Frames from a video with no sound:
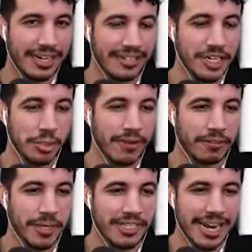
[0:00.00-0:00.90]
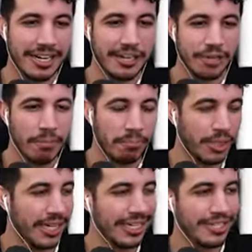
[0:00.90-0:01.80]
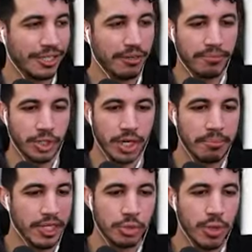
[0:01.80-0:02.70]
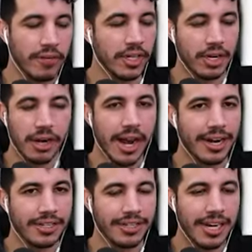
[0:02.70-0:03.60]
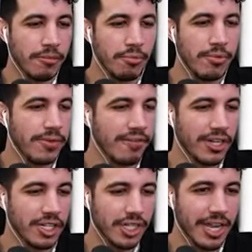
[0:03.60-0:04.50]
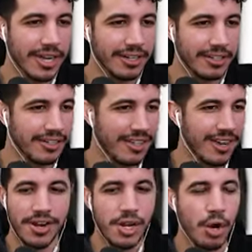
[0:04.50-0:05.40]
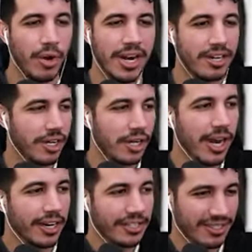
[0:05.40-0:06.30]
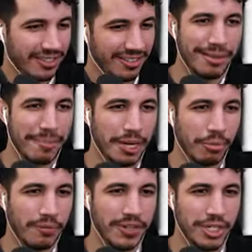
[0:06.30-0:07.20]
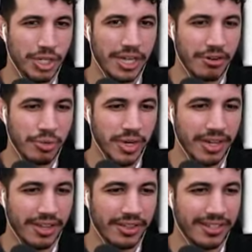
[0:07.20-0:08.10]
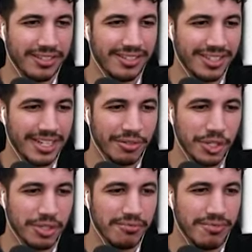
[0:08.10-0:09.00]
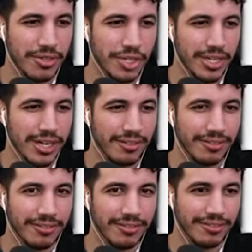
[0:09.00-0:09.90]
Like I said, you have to be standing completely still for something to even connect. If you move even the slightest, no hit connects. And then my griffin's just there doing nothing. See, you're just, you're just there.